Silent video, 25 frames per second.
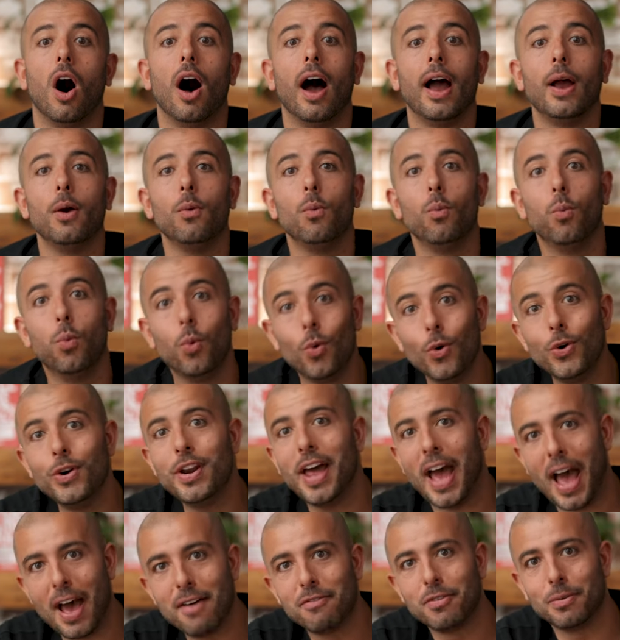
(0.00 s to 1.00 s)
I
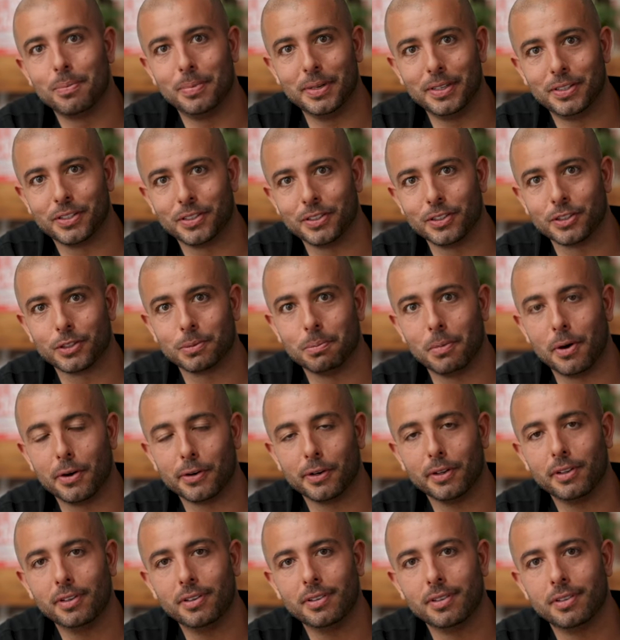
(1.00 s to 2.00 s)
would have a business
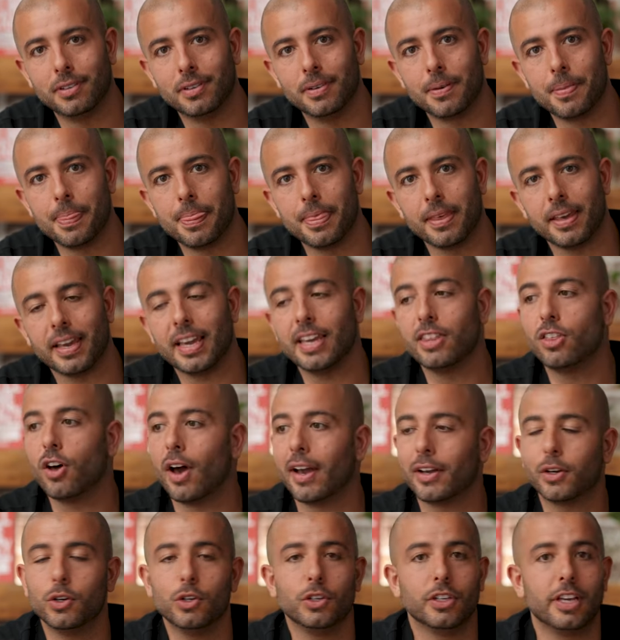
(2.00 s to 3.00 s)
model either
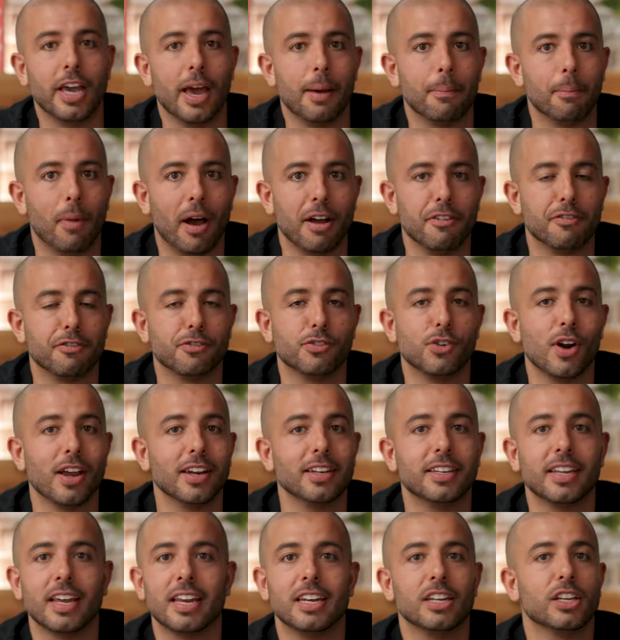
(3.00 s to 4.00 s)
I could get my
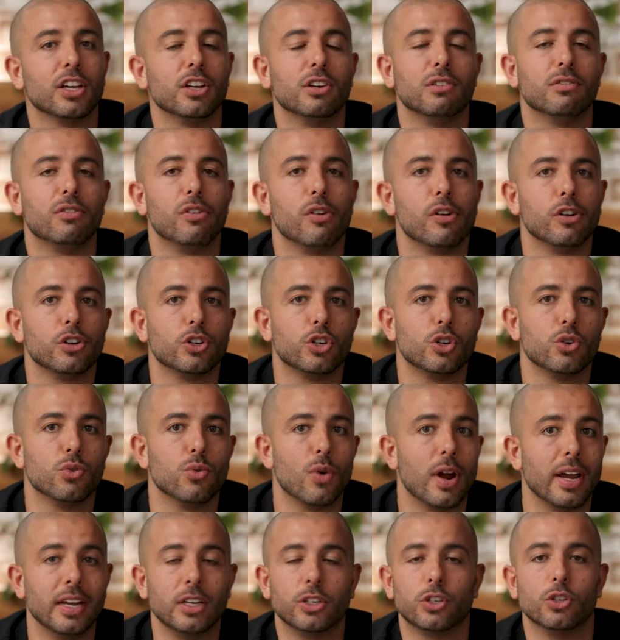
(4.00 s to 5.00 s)
front end conversion
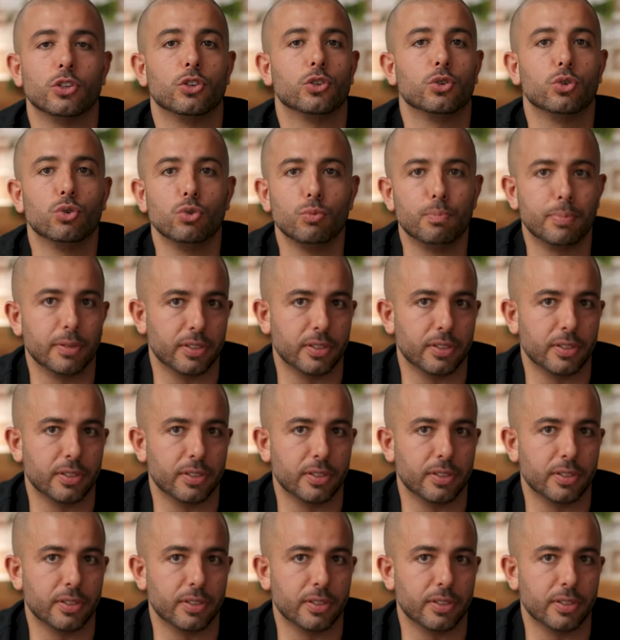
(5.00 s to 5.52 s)
rate to